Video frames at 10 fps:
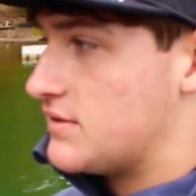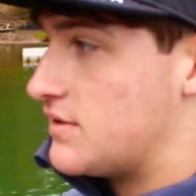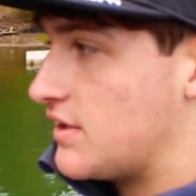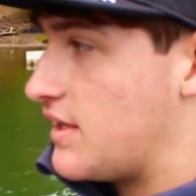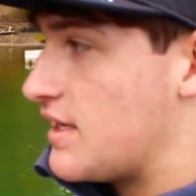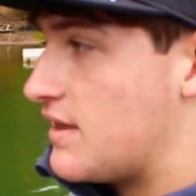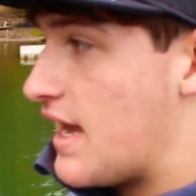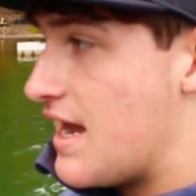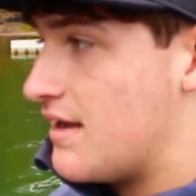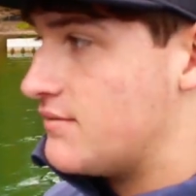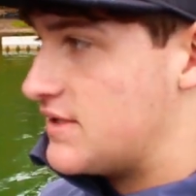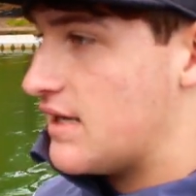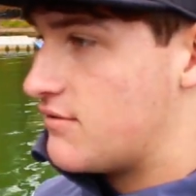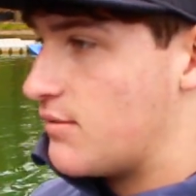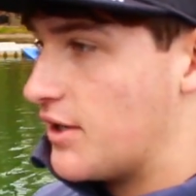to think that in
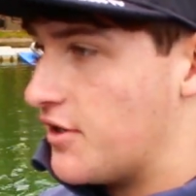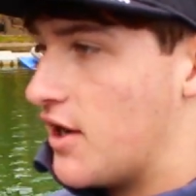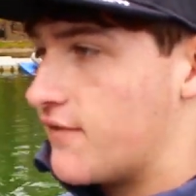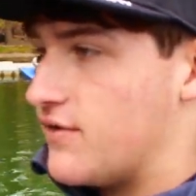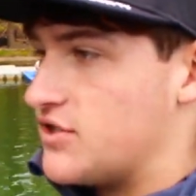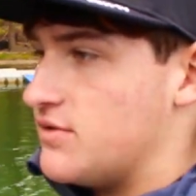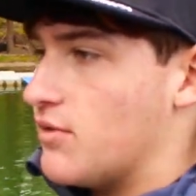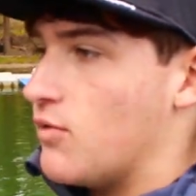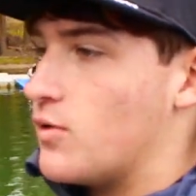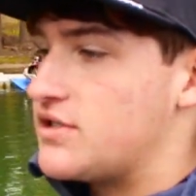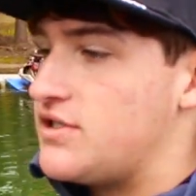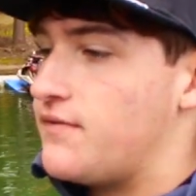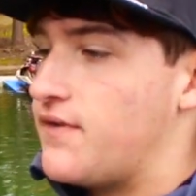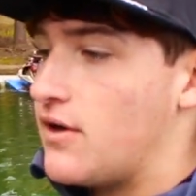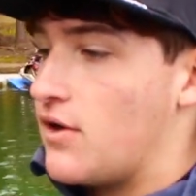depth about dock fishing, but once you
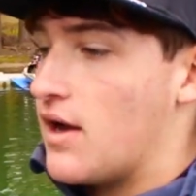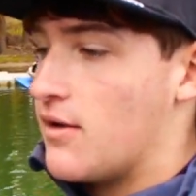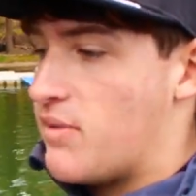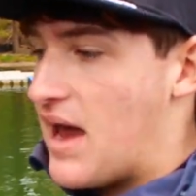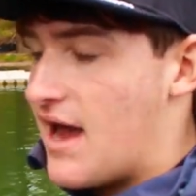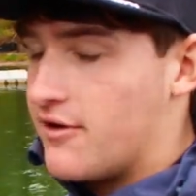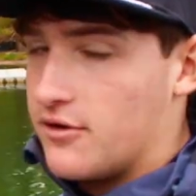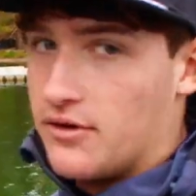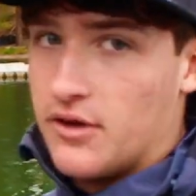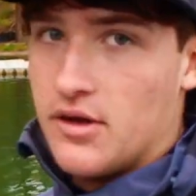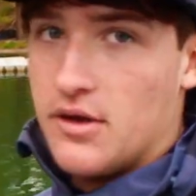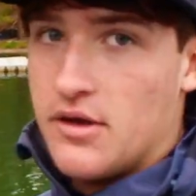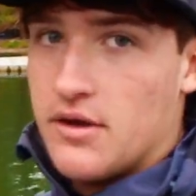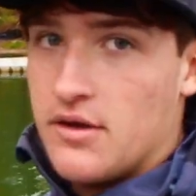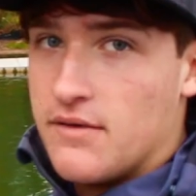figure out a pattern,
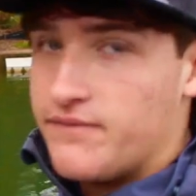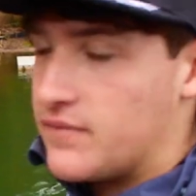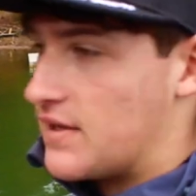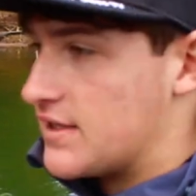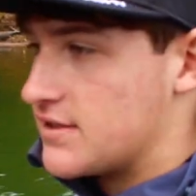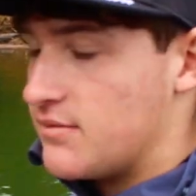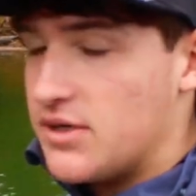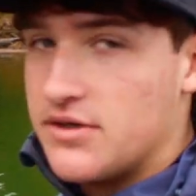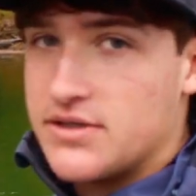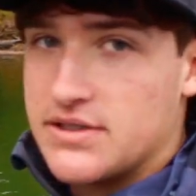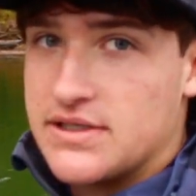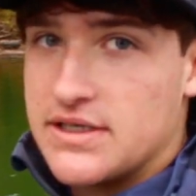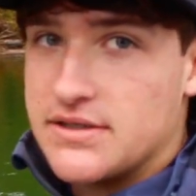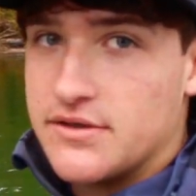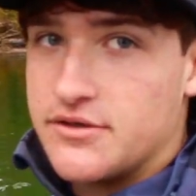that's going to be your
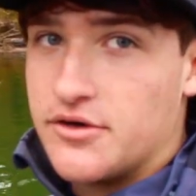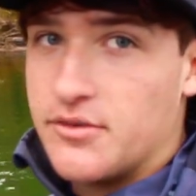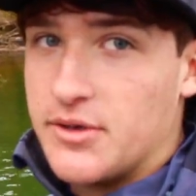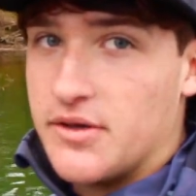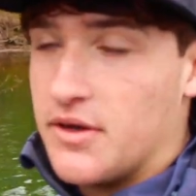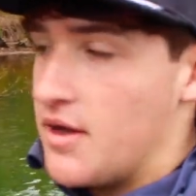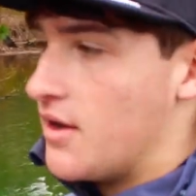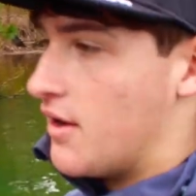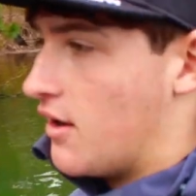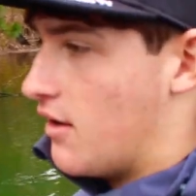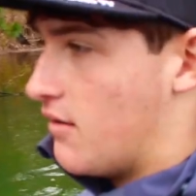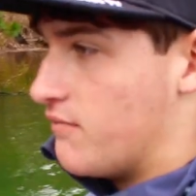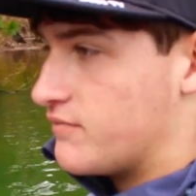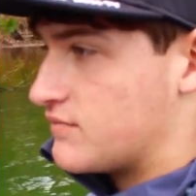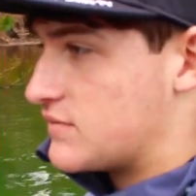success in the tournament.
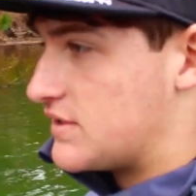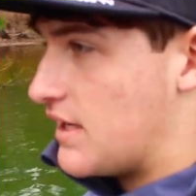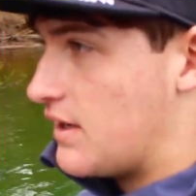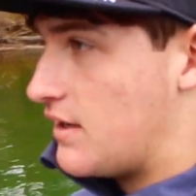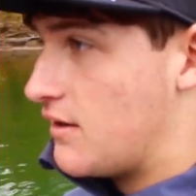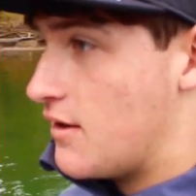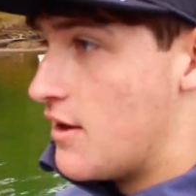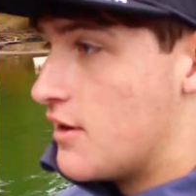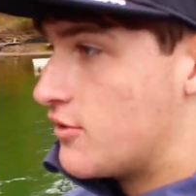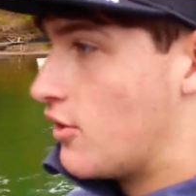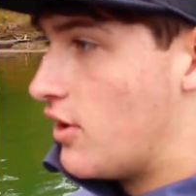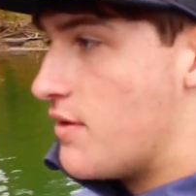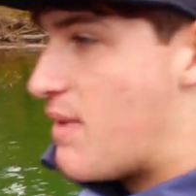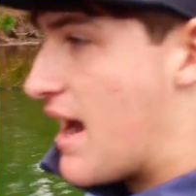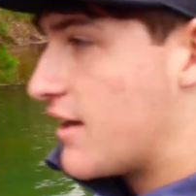Say they're on
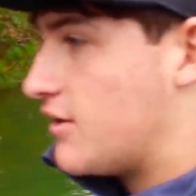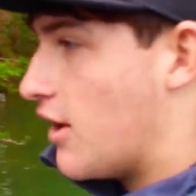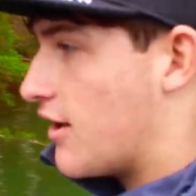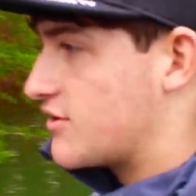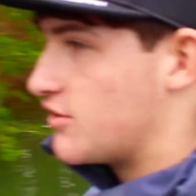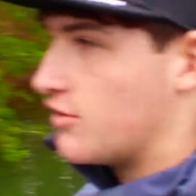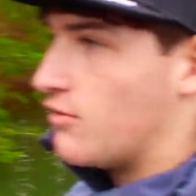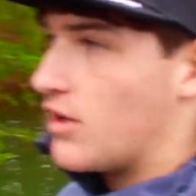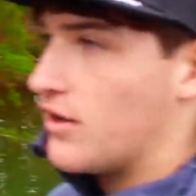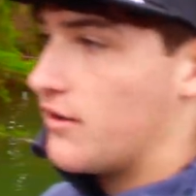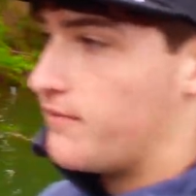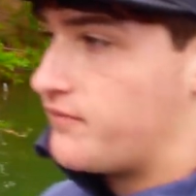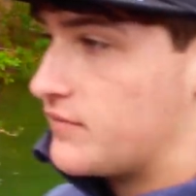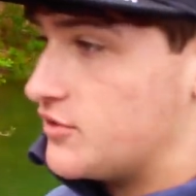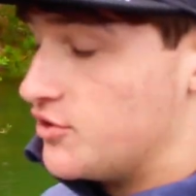the back of docks, you're going to want to
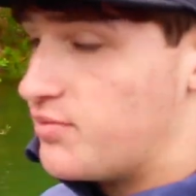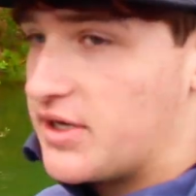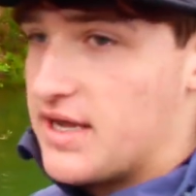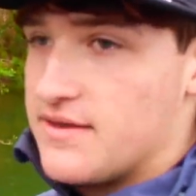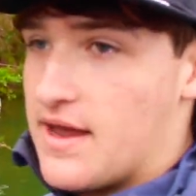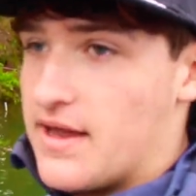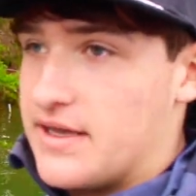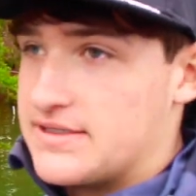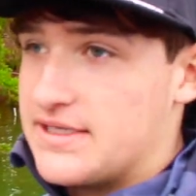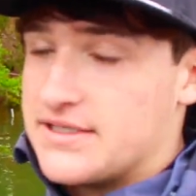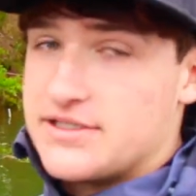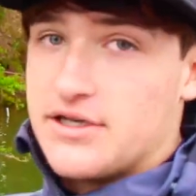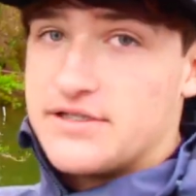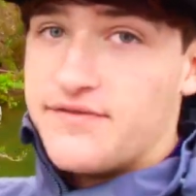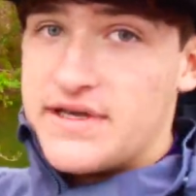duplicate that, and say the
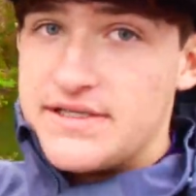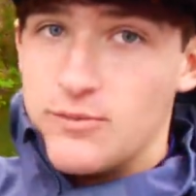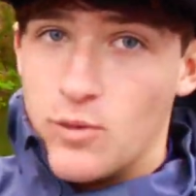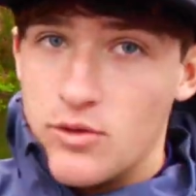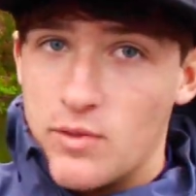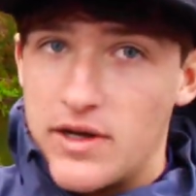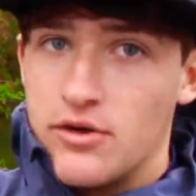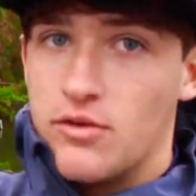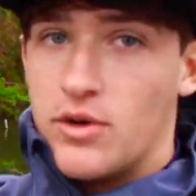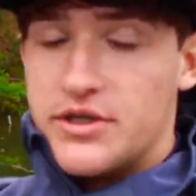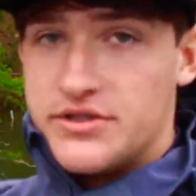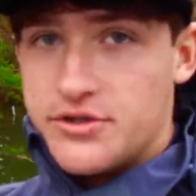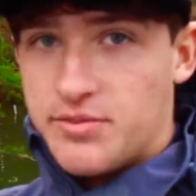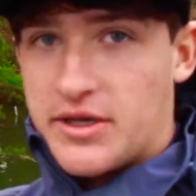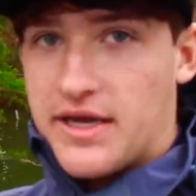sun's facing one way, you're gonna want to
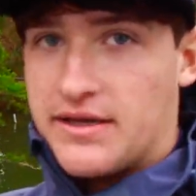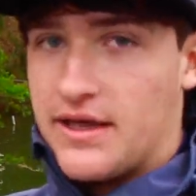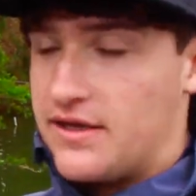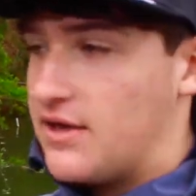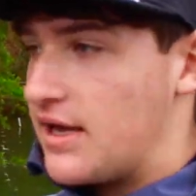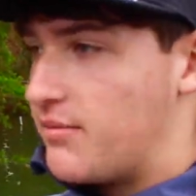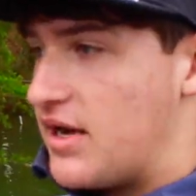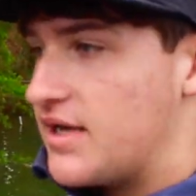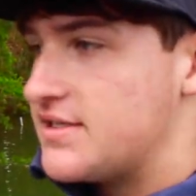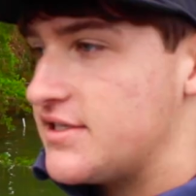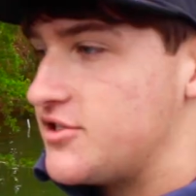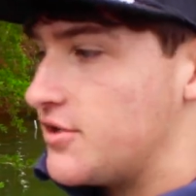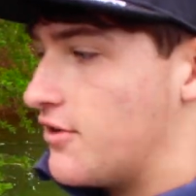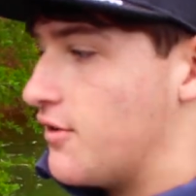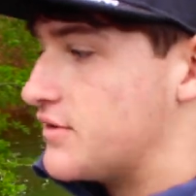duplicate that. You got to pay
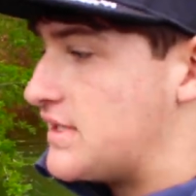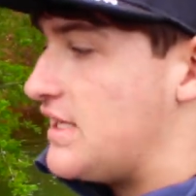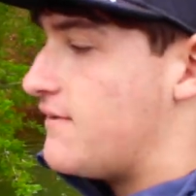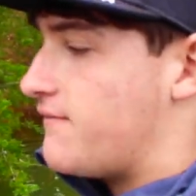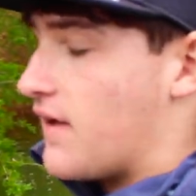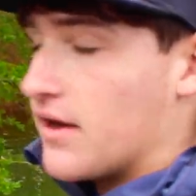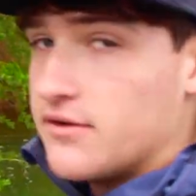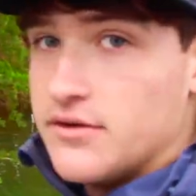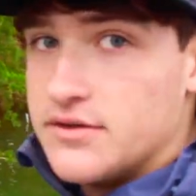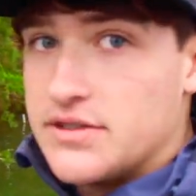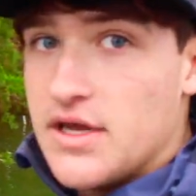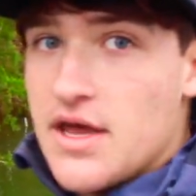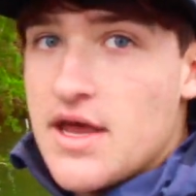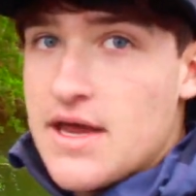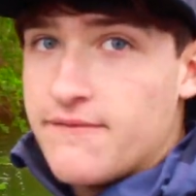attention to those key factors
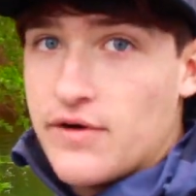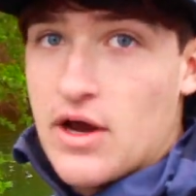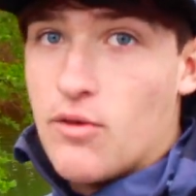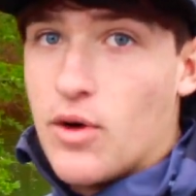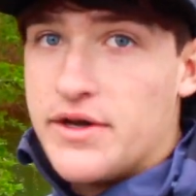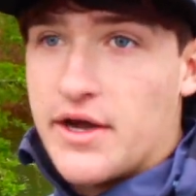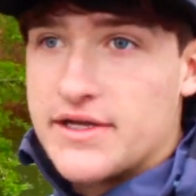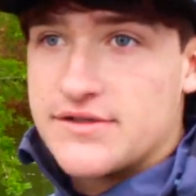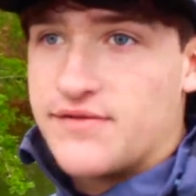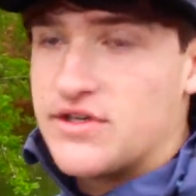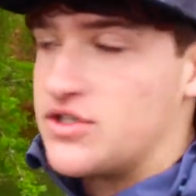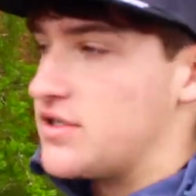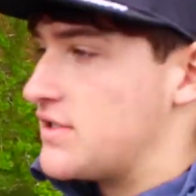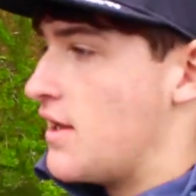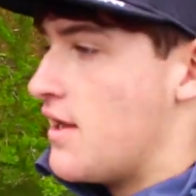and figure out what docks to fish,
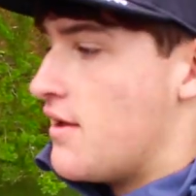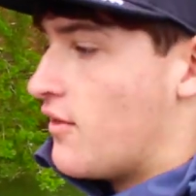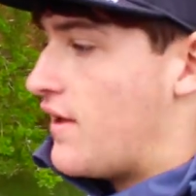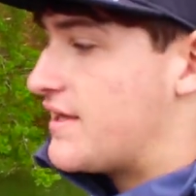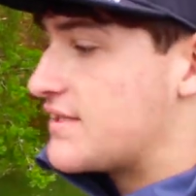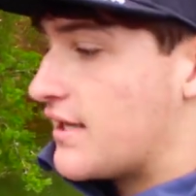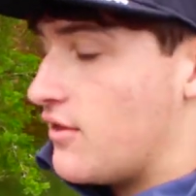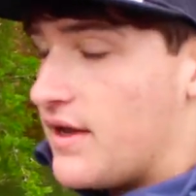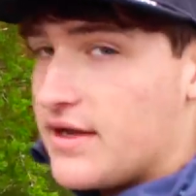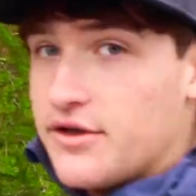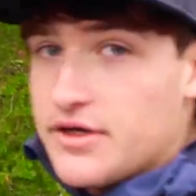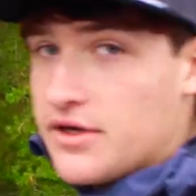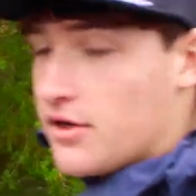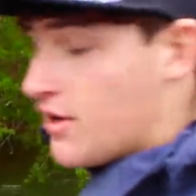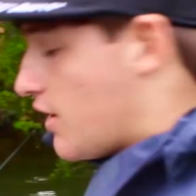because lakes like Lake Lanier